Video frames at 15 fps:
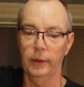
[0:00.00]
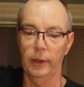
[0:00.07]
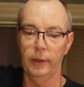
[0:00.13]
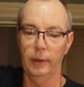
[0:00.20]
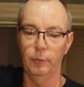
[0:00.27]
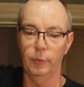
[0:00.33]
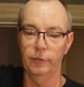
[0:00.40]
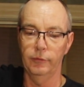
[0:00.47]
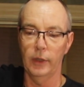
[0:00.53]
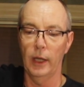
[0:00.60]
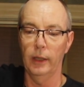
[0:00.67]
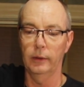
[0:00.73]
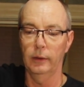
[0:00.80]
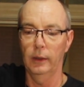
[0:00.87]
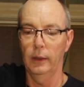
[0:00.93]
And then we've
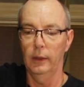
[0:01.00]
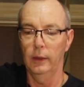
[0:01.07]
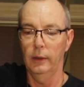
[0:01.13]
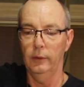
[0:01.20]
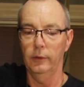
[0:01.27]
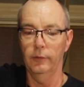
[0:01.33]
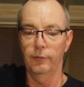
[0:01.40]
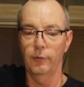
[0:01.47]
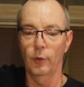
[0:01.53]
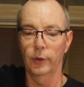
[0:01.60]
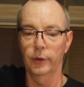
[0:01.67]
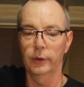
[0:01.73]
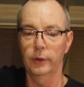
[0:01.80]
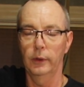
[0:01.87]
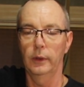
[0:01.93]
got the
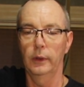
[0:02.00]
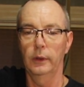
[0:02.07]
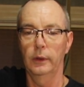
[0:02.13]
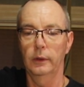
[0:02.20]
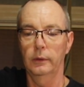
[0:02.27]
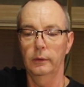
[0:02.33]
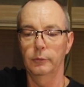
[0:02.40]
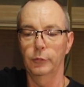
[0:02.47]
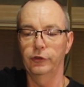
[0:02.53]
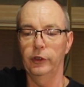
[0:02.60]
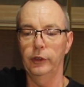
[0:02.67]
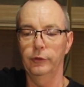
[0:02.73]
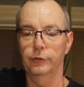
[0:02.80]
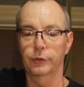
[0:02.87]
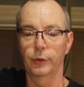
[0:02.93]
4
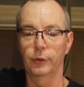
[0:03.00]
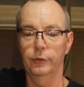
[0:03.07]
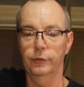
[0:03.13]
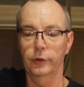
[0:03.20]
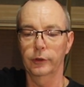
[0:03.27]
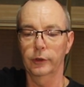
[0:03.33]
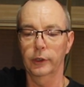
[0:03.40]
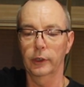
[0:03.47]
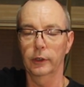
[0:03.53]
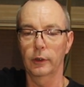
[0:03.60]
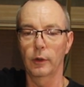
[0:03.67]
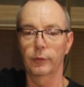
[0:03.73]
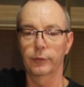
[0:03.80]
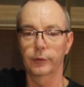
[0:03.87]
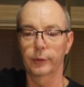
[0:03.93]
machine screws that are going to
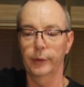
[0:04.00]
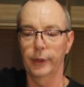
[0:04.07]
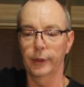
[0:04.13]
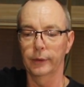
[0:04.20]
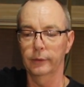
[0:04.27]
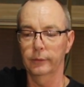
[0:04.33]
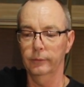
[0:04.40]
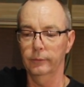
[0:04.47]
go through here.